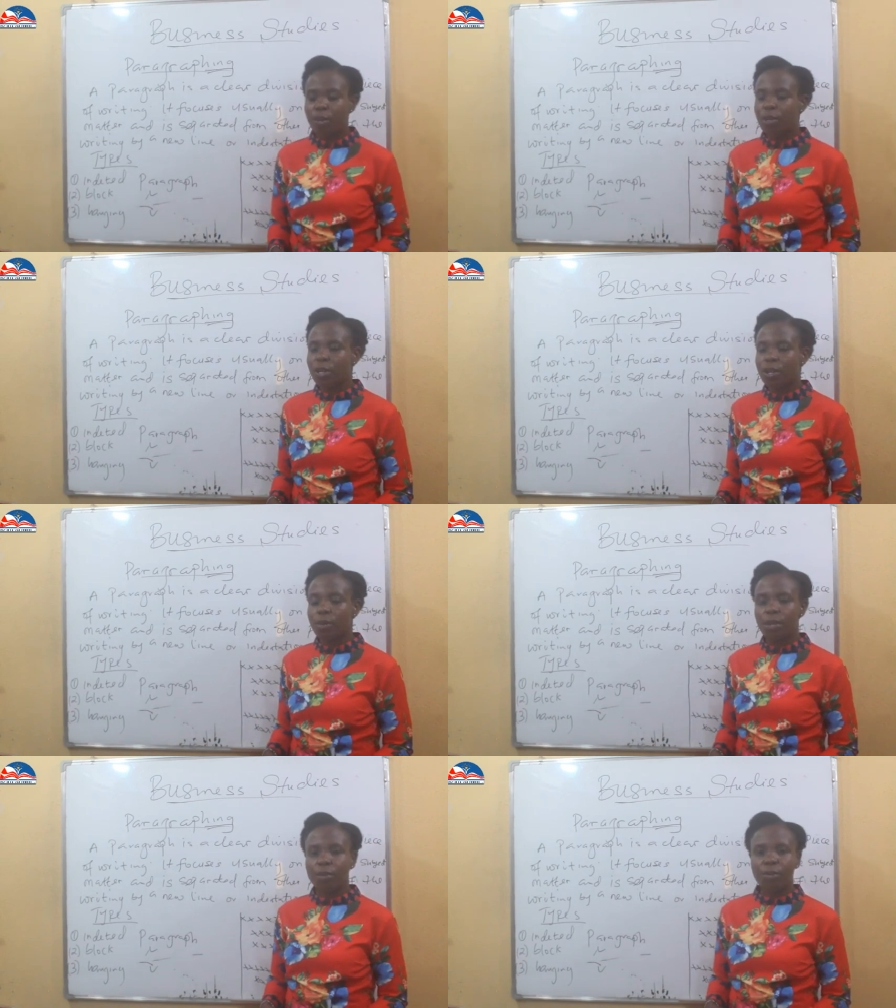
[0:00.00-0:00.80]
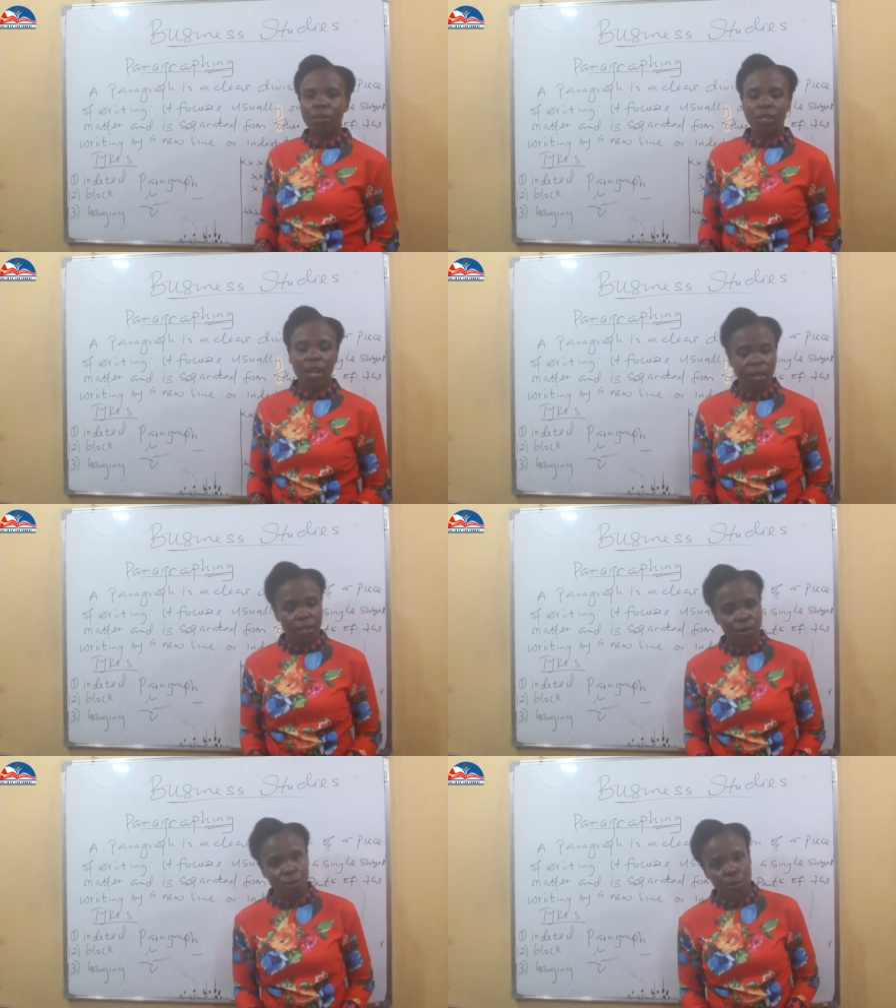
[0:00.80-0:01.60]
below the comment box,
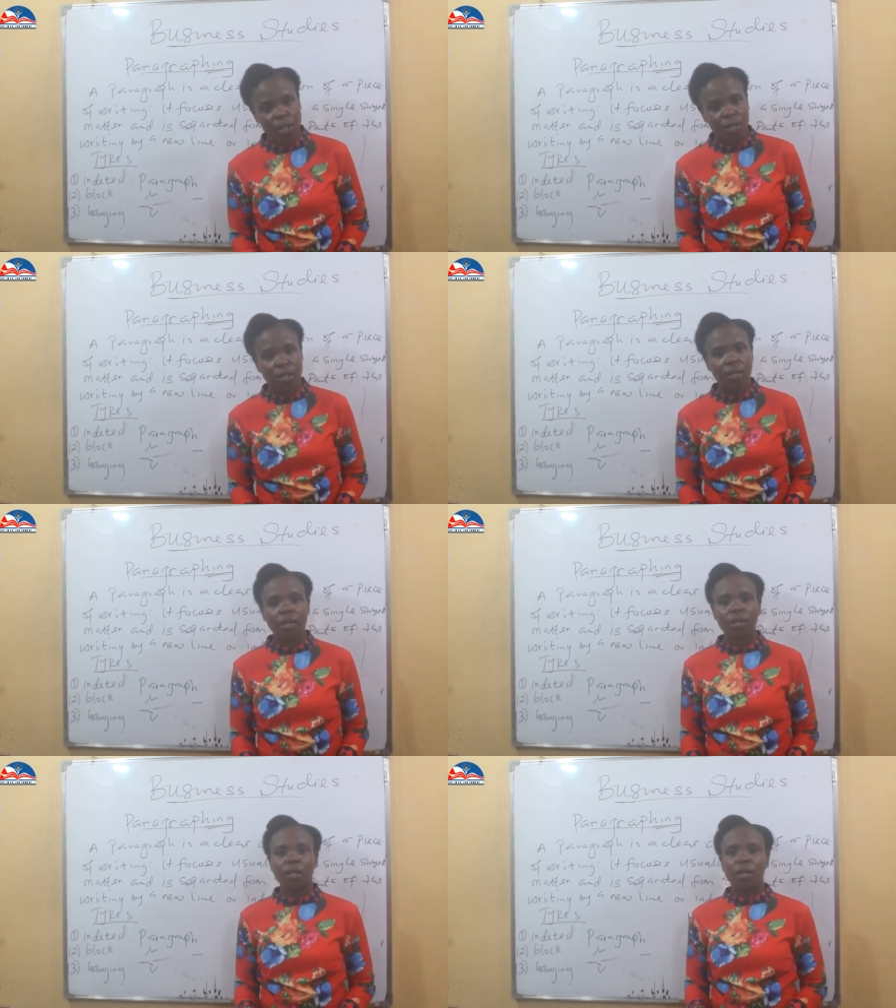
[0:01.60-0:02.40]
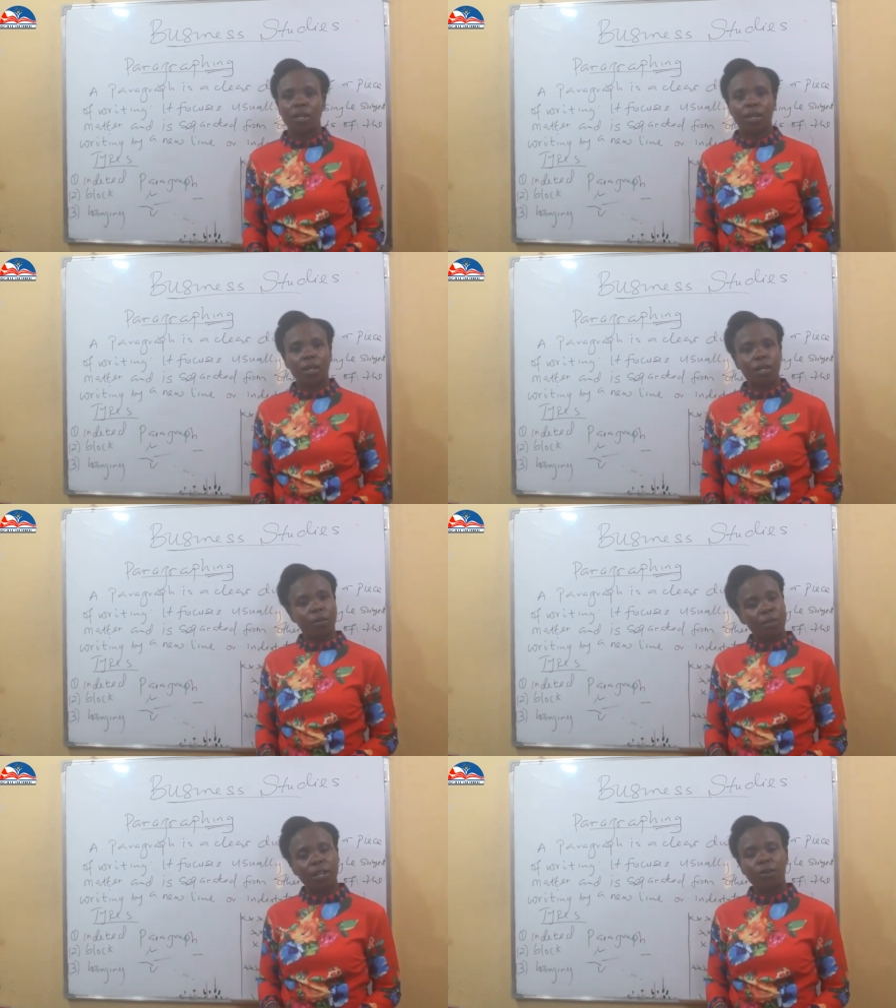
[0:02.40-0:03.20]
ask your question.
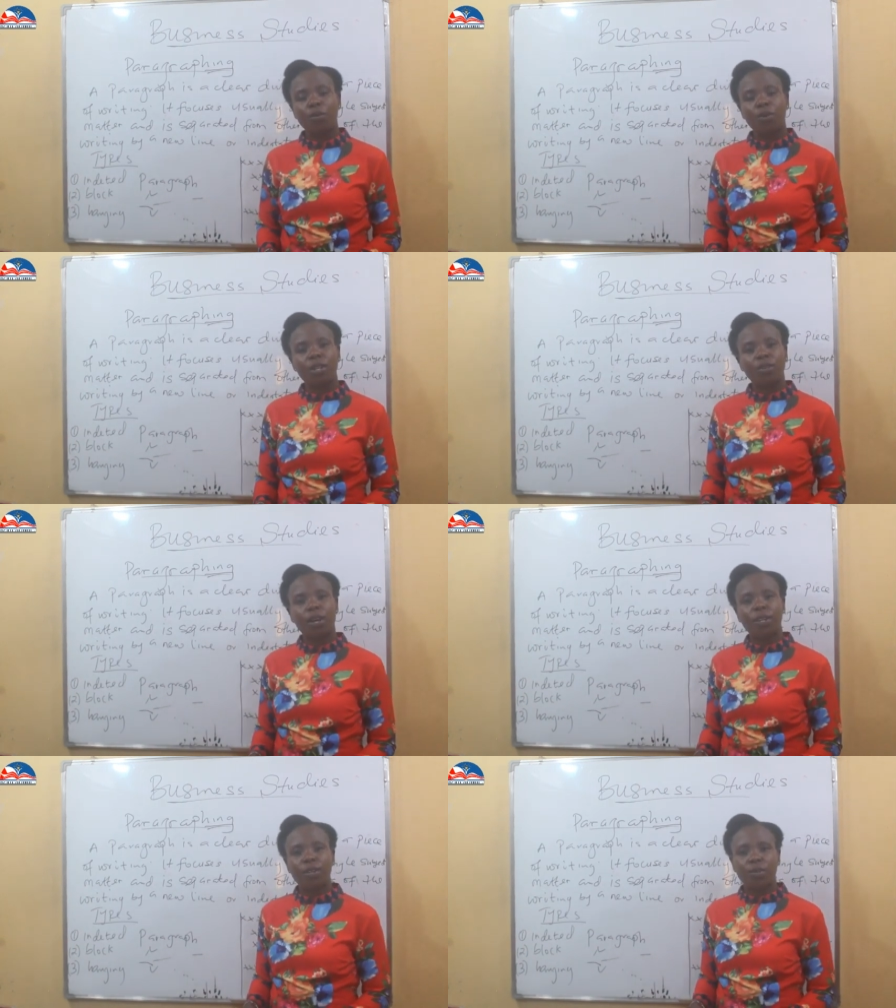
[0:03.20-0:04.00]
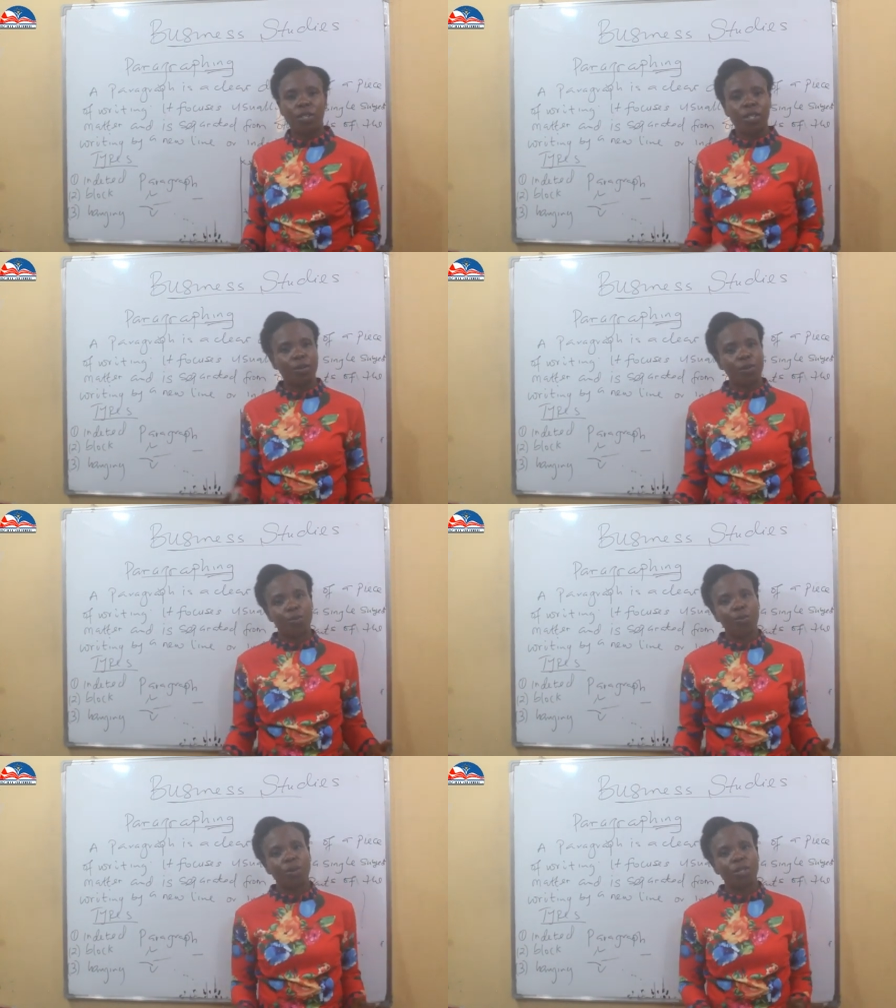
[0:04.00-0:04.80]
Spread the word around us. Tell the
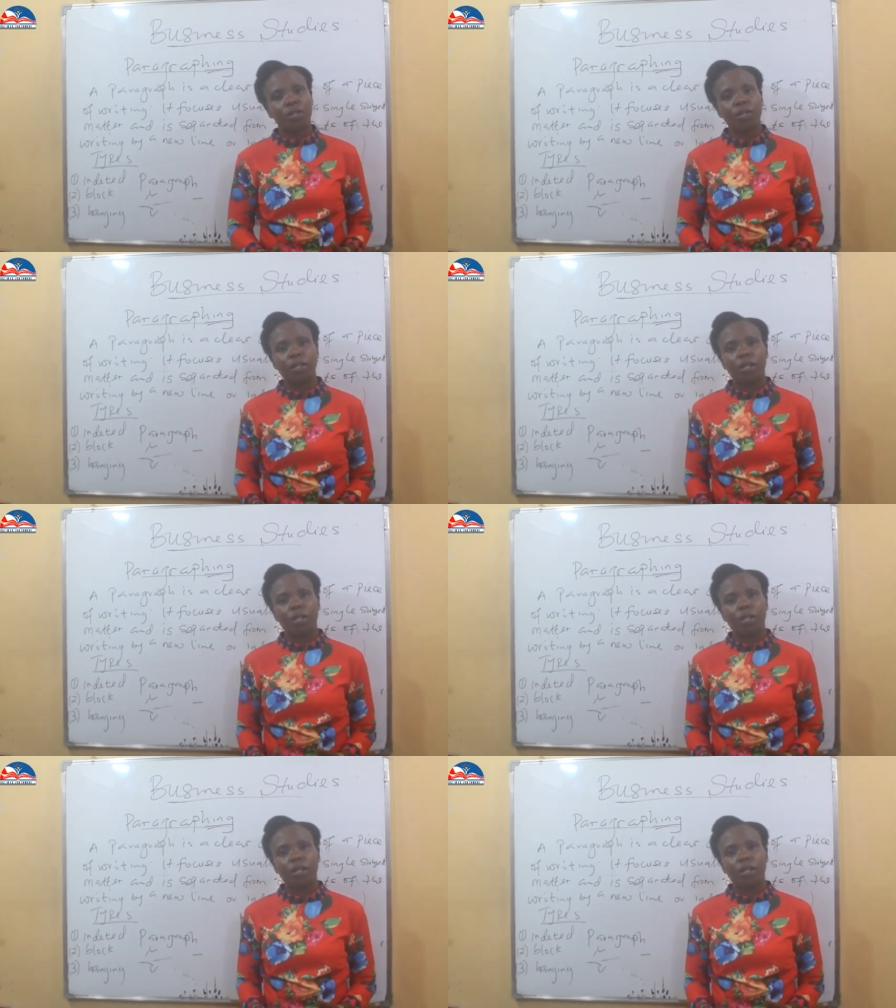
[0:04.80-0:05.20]
world